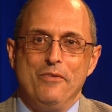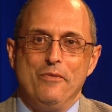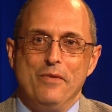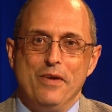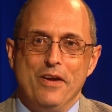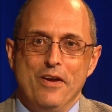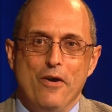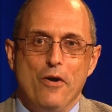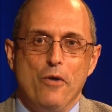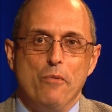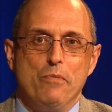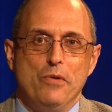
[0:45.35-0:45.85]

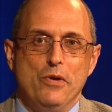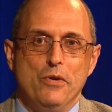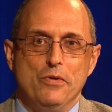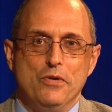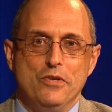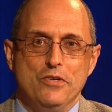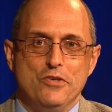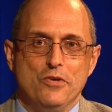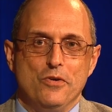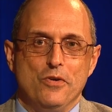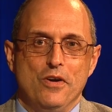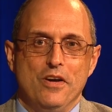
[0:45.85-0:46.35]
We hope you
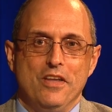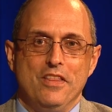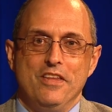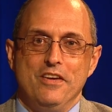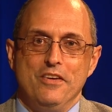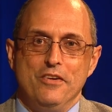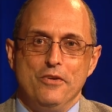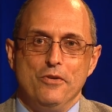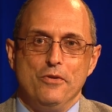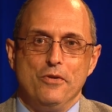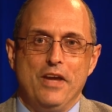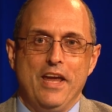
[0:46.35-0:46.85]
enjoy the
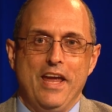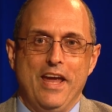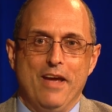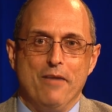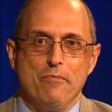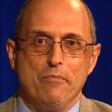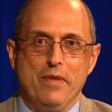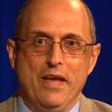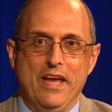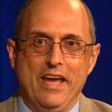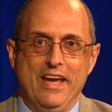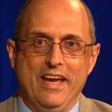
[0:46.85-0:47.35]
new
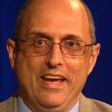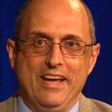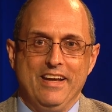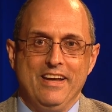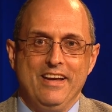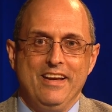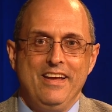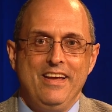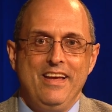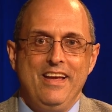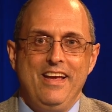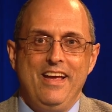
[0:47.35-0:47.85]
campaign.